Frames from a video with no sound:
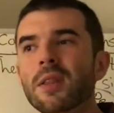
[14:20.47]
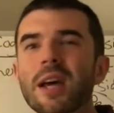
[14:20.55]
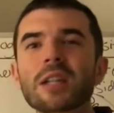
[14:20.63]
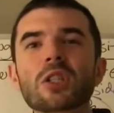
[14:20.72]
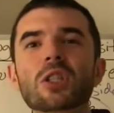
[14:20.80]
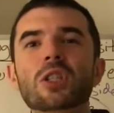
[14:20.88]

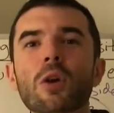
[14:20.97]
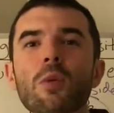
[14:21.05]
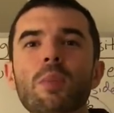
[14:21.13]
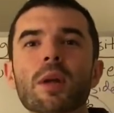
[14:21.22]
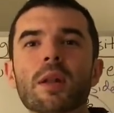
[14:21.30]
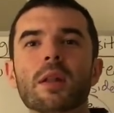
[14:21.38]
That's
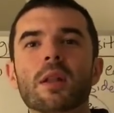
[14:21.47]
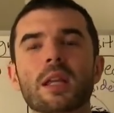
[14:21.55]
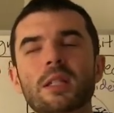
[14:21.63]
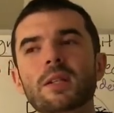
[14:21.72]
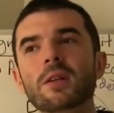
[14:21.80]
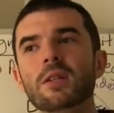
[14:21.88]
stupid.
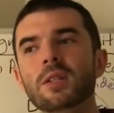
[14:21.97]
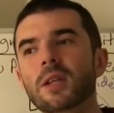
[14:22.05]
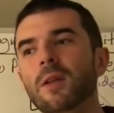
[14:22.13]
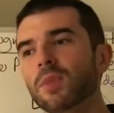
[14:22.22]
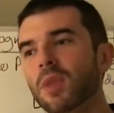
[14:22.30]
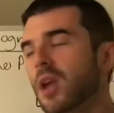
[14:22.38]
Like,
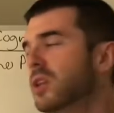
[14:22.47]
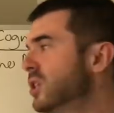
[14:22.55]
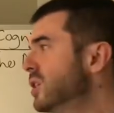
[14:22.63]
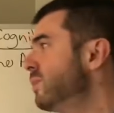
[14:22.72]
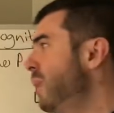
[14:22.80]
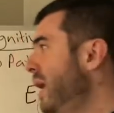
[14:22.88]
seriously,
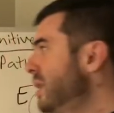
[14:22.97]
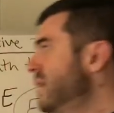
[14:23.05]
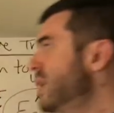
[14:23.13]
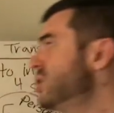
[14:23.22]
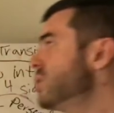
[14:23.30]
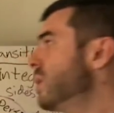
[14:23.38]
just pay
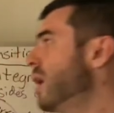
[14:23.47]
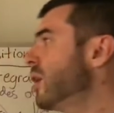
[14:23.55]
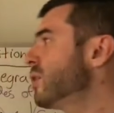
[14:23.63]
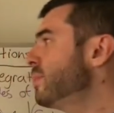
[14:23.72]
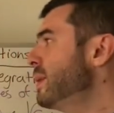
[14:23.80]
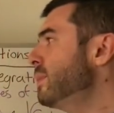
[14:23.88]
attention to what
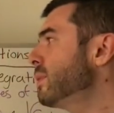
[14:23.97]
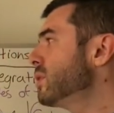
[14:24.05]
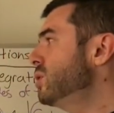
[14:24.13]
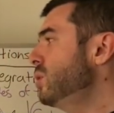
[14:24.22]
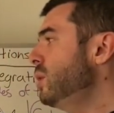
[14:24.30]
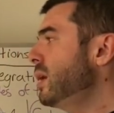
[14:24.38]
other people are
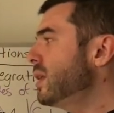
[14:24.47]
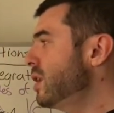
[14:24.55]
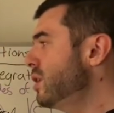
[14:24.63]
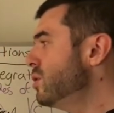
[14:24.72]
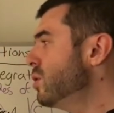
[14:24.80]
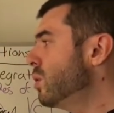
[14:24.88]
doing and
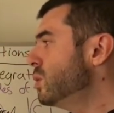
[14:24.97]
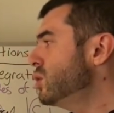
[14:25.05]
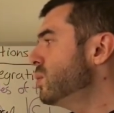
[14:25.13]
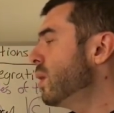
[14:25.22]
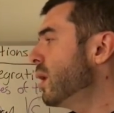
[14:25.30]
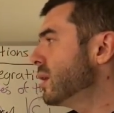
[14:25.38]
then you know what
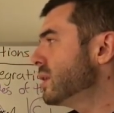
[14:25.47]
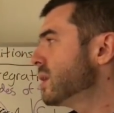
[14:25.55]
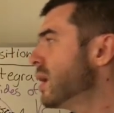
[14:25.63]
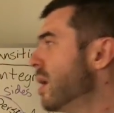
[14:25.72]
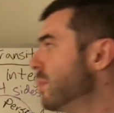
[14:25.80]
you want.